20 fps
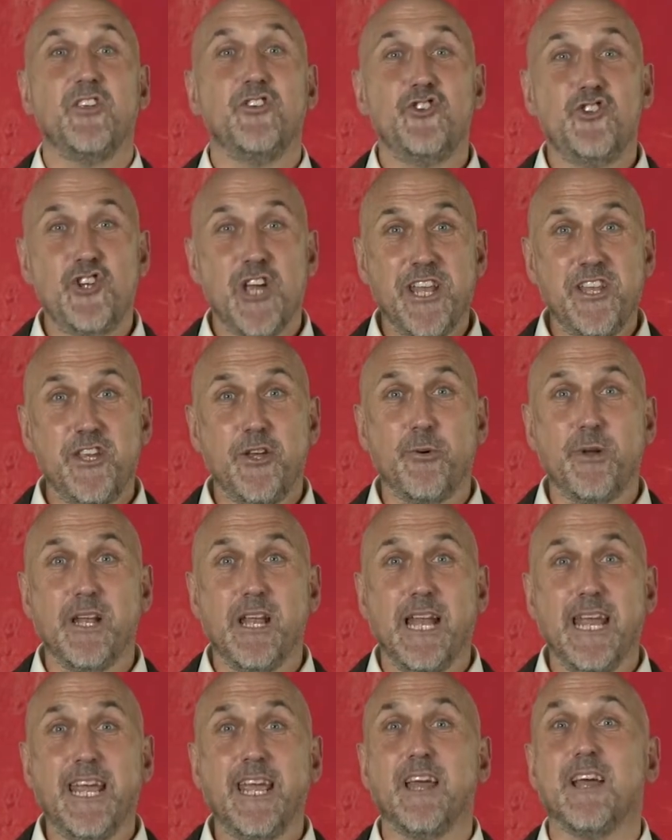
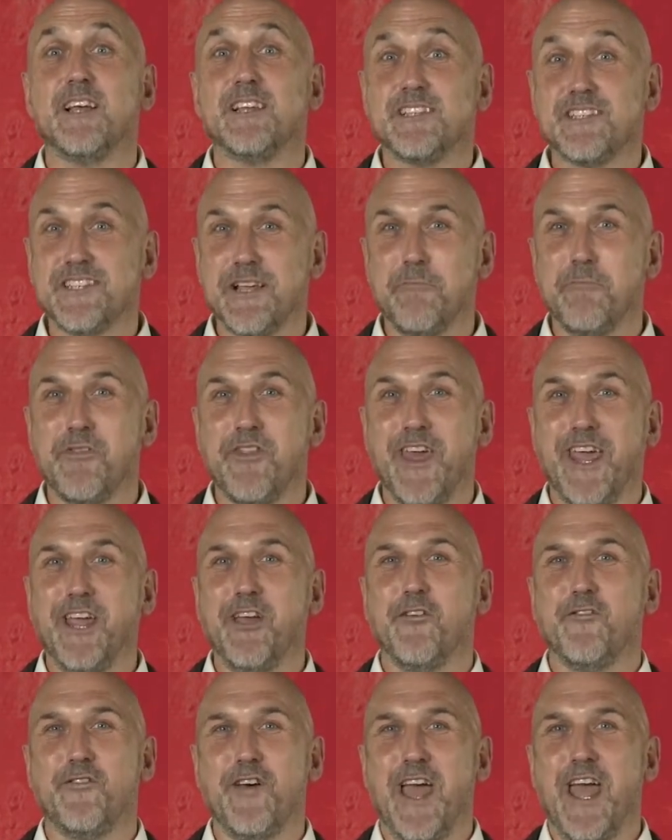Genuinely something
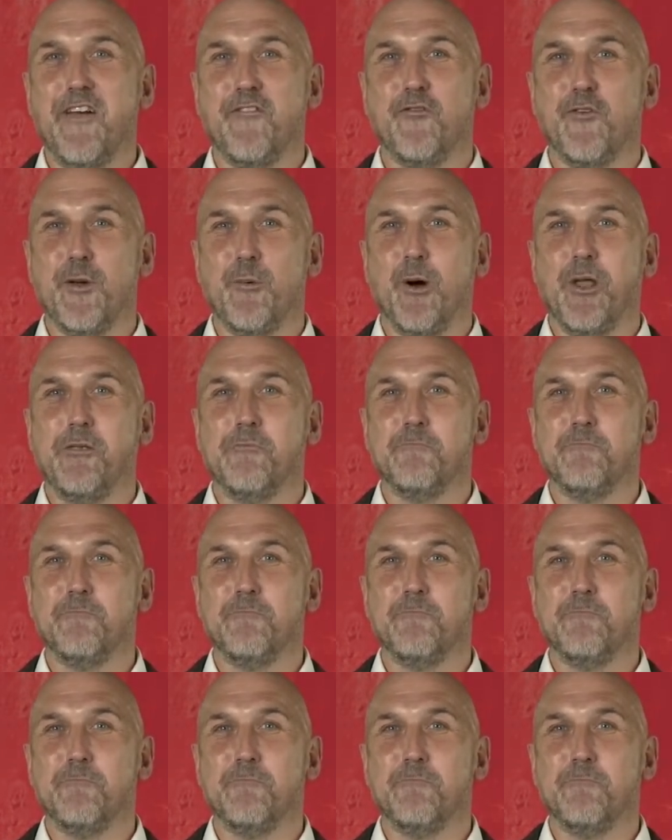for everyone.